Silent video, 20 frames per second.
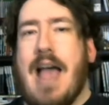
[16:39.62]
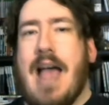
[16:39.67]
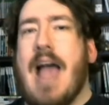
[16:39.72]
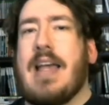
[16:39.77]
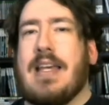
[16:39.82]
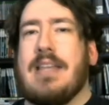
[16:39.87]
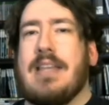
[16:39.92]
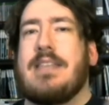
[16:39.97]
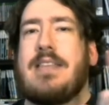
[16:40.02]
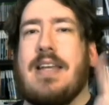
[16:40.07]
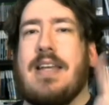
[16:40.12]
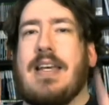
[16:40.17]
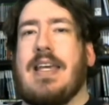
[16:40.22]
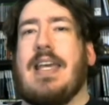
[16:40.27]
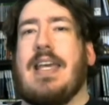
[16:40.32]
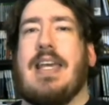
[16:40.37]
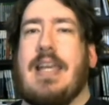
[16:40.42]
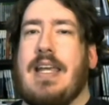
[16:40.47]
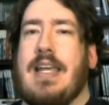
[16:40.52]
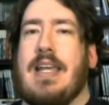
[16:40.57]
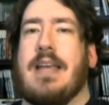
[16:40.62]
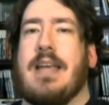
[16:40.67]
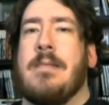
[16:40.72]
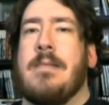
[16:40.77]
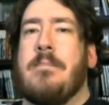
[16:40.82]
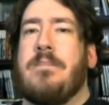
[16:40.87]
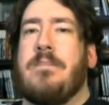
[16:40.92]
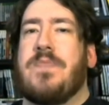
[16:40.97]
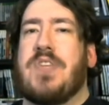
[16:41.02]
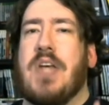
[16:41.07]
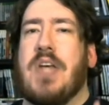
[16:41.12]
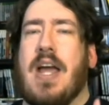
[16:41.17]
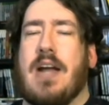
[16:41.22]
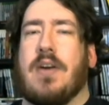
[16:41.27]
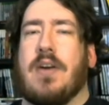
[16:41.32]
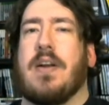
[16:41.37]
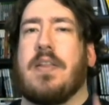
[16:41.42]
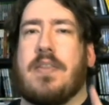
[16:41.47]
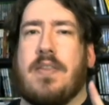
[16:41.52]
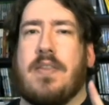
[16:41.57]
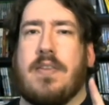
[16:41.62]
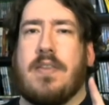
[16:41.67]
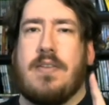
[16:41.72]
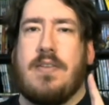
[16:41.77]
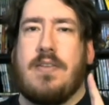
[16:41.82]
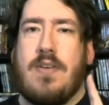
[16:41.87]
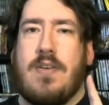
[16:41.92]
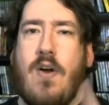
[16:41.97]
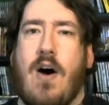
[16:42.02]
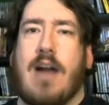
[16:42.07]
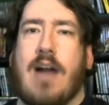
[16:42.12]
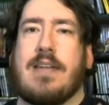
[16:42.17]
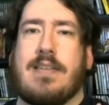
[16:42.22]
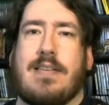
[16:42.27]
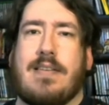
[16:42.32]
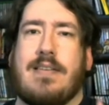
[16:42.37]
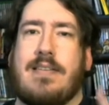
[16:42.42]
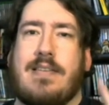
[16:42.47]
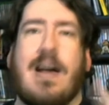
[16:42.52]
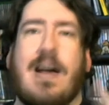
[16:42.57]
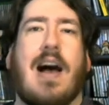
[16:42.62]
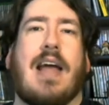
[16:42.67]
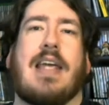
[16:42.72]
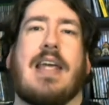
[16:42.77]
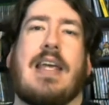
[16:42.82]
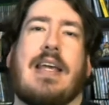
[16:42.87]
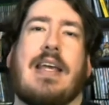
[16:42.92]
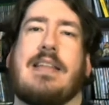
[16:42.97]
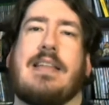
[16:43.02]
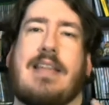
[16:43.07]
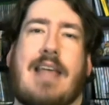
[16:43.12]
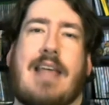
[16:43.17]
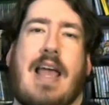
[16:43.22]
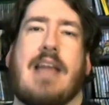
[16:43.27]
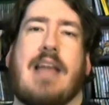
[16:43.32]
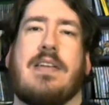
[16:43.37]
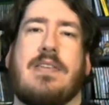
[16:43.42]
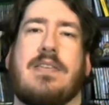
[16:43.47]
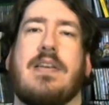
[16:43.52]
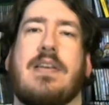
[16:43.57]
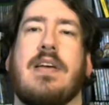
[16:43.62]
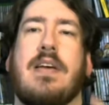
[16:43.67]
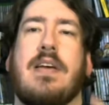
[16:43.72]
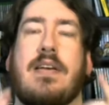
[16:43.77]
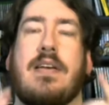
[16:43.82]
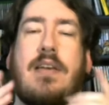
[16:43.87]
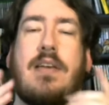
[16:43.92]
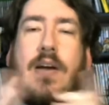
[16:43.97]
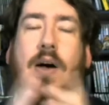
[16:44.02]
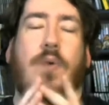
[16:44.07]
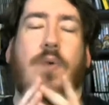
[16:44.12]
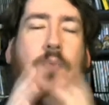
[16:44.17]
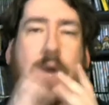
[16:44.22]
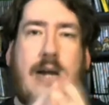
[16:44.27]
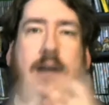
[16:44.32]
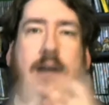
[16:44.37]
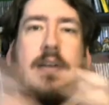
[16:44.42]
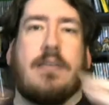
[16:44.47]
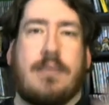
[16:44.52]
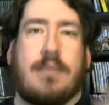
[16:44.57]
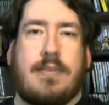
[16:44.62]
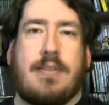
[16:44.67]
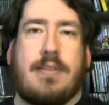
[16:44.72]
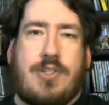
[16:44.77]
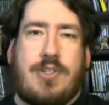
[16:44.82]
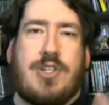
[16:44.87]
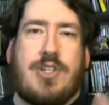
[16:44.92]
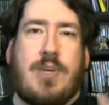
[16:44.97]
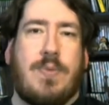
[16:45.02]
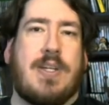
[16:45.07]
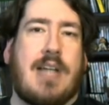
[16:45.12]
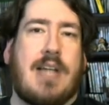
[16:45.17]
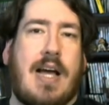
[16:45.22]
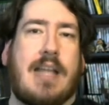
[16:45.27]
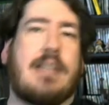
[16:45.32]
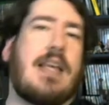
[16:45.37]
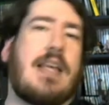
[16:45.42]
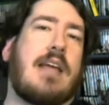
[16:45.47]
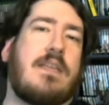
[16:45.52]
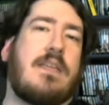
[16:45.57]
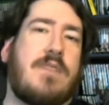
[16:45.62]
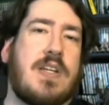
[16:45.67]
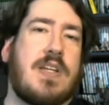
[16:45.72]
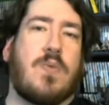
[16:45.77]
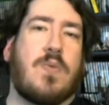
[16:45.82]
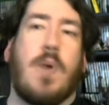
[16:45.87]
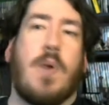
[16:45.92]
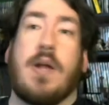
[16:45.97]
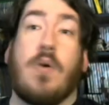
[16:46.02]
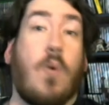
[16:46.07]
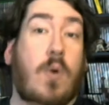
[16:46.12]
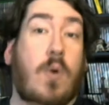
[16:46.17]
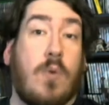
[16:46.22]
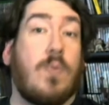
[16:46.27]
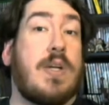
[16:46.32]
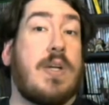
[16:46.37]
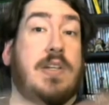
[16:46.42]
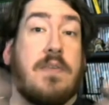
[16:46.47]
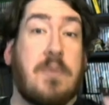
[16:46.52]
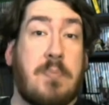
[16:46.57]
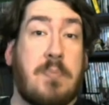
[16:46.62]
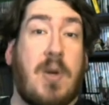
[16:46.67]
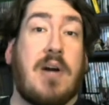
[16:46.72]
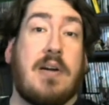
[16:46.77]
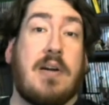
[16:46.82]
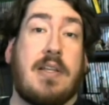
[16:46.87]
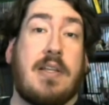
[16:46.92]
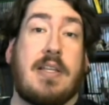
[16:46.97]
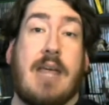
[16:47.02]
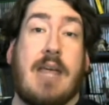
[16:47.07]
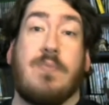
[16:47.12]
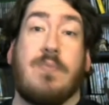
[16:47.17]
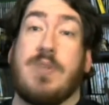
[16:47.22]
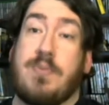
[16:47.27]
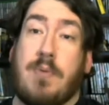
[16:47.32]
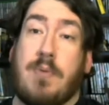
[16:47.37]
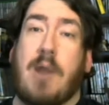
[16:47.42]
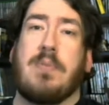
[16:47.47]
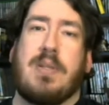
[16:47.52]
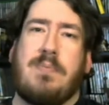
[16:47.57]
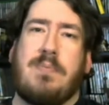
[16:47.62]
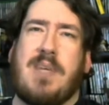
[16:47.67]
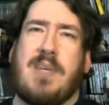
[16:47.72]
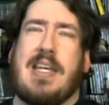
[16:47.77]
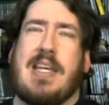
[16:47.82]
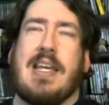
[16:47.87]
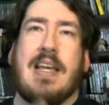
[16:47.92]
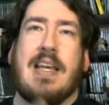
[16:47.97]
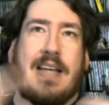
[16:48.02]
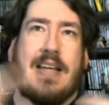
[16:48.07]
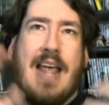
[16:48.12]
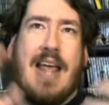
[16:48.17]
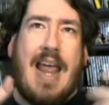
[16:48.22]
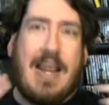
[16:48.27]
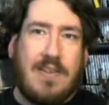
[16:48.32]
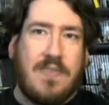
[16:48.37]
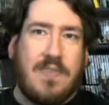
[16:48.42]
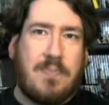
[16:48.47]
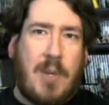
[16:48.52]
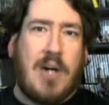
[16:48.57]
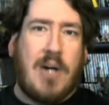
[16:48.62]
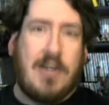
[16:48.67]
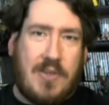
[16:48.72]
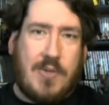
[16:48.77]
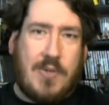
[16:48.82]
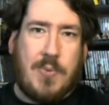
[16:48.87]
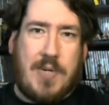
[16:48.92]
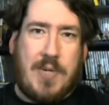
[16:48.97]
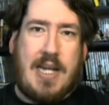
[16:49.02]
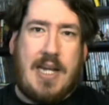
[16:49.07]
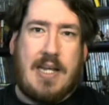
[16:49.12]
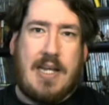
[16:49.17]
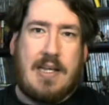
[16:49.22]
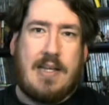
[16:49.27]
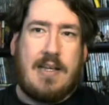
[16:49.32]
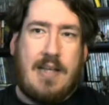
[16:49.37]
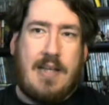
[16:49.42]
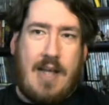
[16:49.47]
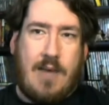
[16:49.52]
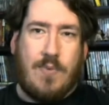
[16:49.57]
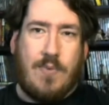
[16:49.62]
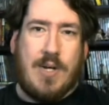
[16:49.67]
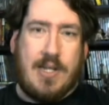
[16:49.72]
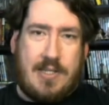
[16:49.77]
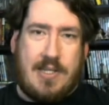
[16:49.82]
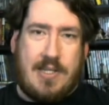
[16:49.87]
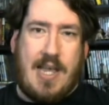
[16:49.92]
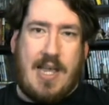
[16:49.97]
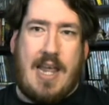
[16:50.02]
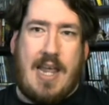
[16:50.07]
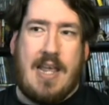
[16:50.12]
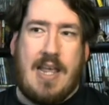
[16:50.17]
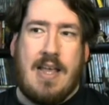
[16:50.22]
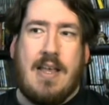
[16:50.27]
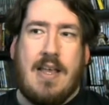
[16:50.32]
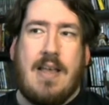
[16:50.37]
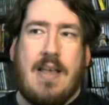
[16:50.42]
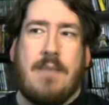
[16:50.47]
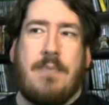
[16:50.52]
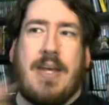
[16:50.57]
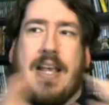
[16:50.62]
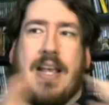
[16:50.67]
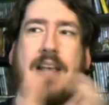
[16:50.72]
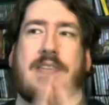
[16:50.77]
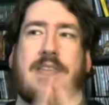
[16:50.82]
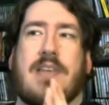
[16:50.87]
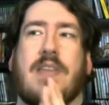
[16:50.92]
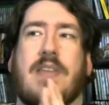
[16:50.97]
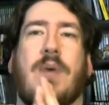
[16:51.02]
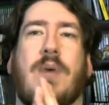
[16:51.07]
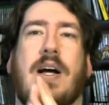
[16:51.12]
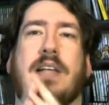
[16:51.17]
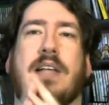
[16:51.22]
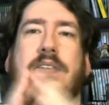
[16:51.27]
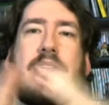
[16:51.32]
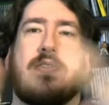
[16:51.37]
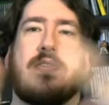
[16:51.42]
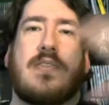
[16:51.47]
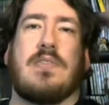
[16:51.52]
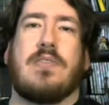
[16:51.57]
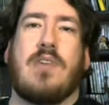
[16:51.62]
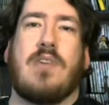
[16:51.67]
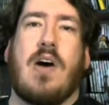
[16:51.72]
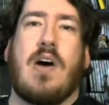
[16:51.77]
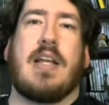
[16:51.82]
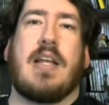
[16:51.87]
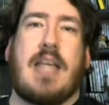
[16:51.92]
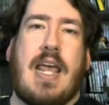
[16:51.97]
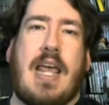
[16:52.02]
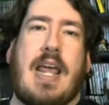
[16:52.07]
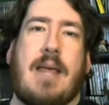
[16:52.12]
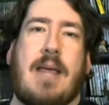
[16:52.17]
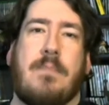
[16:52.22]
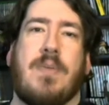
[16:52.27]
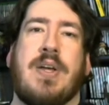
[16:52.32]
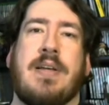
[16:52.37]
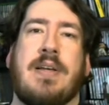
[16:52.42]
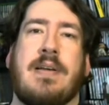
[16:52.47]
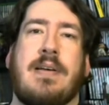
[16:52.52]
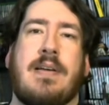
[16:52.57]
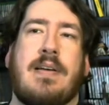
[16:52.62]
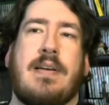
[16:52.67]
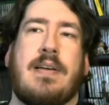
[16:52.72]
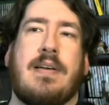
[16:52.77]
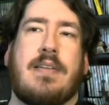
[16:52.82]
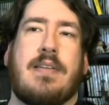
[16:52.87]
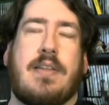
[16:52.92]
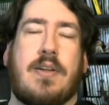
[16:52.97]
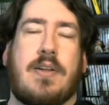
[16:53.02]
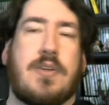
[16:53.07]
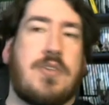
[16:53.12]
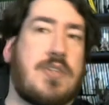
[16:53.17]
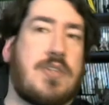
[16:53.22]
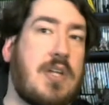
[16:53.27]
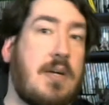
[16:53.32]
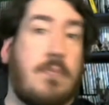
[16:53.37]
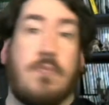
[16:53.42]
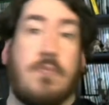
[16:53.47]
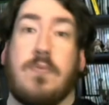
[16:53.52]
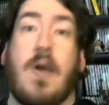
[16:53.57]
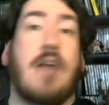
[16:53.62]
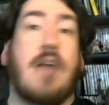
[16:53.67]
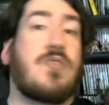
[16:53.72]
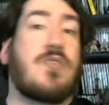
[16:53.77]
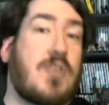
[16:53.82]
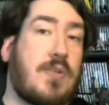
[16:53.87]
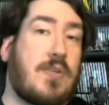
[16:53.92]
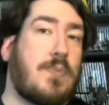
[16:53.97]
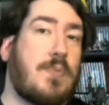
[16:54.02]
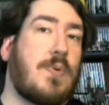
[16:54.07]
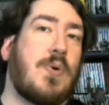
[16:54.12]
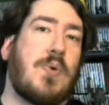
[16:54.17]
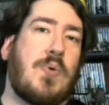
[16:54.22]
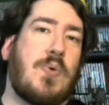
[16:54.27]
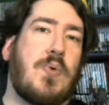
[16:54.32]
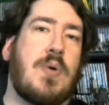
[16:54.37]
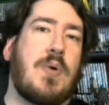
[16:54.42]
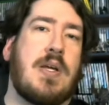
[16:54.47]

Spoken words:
is the key to Aerith not dying at the end, where she would die at the end of Disc 1, or whichever part of the game, which would probably be end of Part 3, I want to say. Because otherwise there's a lot of game that they're just going to rush through,